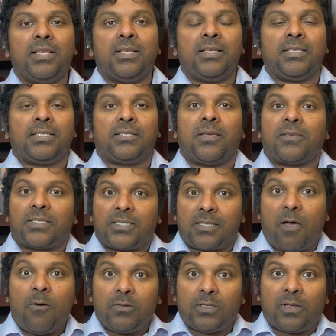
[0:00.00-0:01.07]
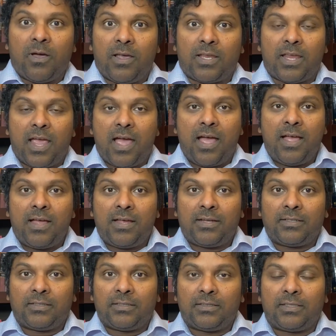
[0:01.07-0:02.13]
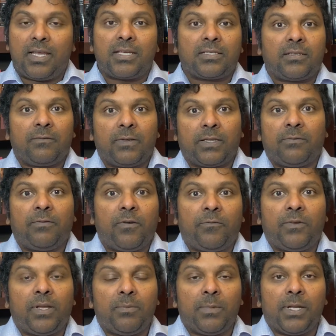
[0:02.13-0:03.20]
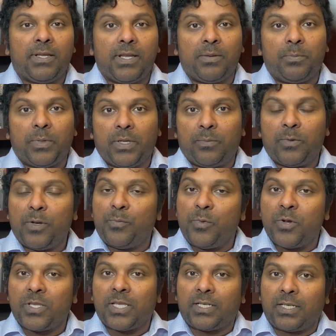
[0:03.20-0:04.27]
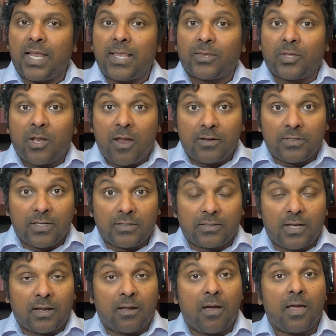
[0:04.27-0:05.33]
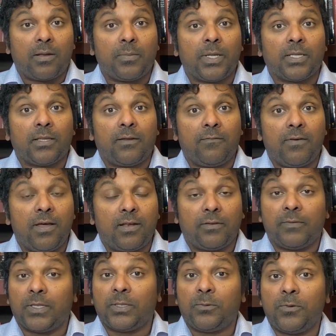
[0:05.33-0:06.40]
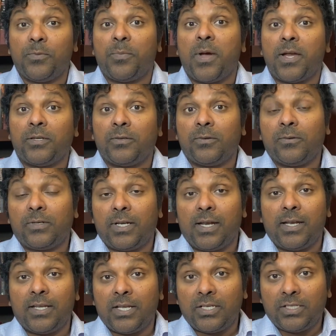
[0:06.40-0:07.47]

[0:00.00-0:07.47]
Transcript: So South Korea, just with 50 million people, built the 10th largest economy in the world with 2.2 trillion